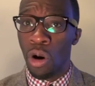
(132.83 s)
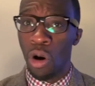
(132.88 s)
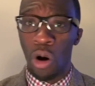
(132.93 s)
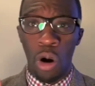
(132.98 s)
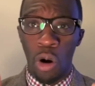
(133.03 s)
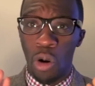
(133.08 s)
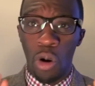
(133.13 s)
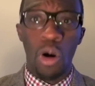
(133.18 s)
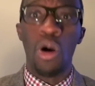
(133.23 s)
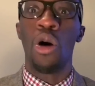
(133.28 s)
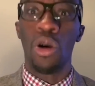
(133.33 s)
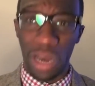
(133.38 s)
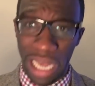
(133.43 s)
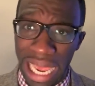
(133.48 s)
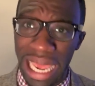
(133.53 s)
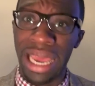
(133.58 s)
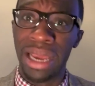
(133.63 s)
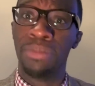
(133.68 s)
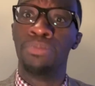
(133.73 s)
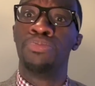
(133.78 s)
Oh,
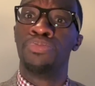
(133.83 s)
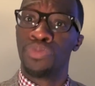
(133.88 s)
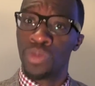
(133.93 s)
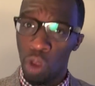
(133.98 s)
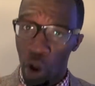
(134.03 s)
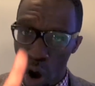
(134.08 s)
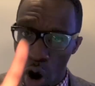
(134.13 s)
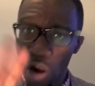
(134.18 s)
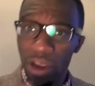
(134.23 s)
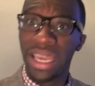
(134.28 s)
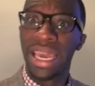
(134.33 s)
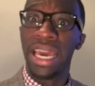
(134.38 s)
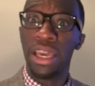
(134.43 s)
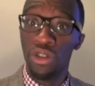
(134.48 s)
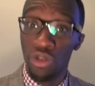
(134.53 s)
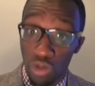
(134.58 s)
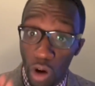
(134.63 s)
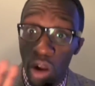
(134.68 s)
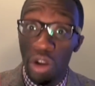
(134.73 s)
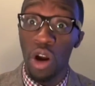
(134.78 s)
okay. Okay,
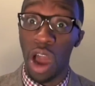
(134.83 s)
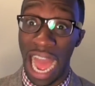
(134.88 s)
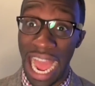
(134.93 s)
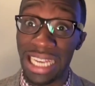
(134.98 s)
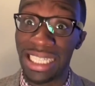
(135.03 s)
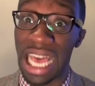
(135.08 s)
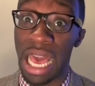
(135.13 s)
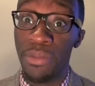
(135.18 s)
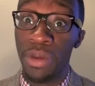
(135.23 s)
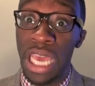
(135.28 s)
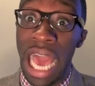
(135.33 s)
you roll your eyes at